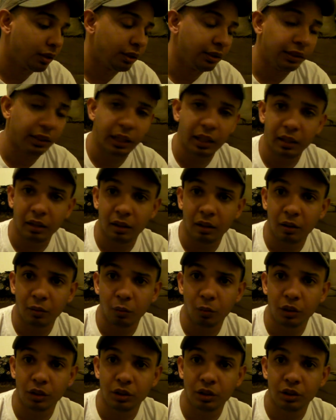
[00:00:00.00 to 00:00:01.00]
nylon,
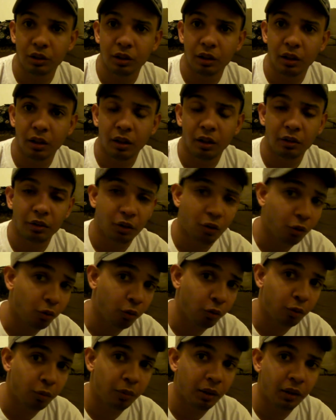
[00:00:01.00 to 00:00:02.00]
which on the
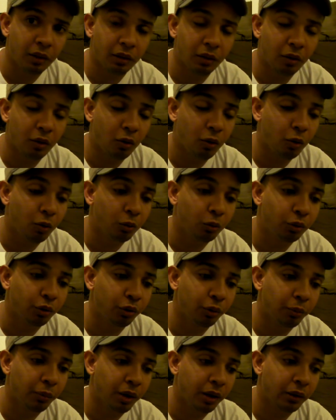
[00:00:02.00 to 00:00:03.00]

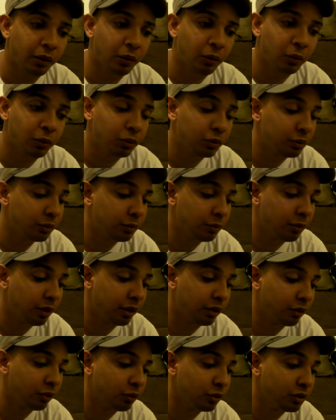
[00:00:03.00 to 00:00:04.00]
older models
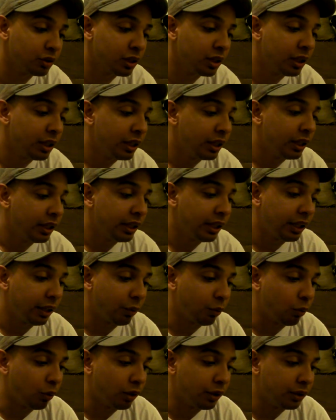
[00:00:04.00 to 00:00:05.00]
it
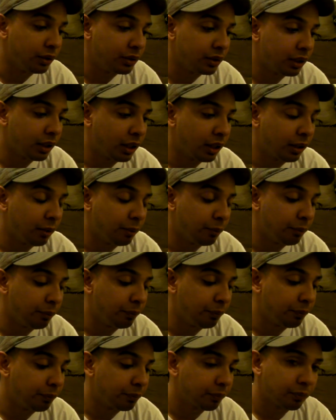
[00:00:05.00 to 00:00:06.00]
was
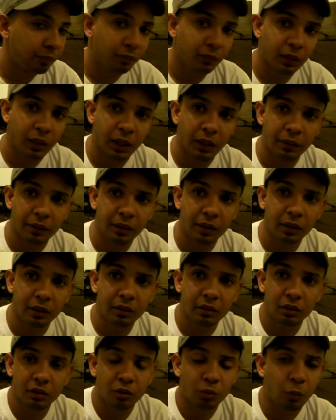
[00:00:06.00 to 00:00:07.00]
I
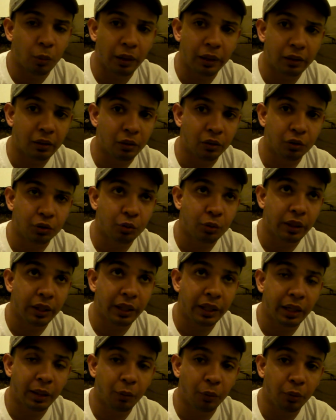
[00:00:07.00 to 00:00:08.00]
think just regular
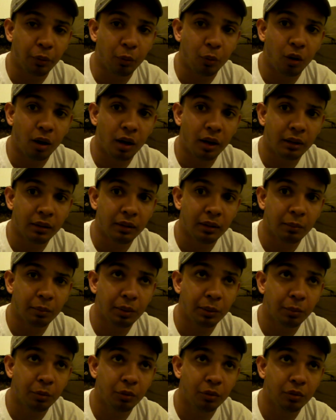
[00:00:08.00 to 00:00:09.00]
string, and it would rot, and
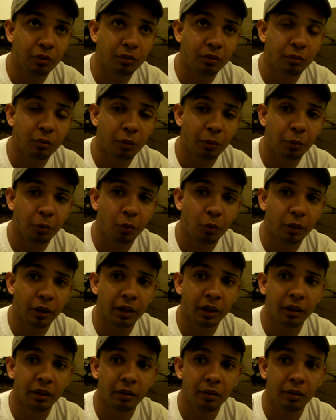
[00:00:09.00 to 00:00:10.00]
people
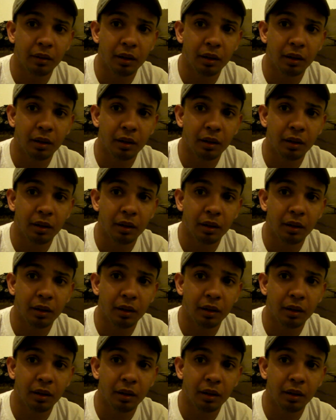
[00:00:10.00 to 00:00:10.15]
reported it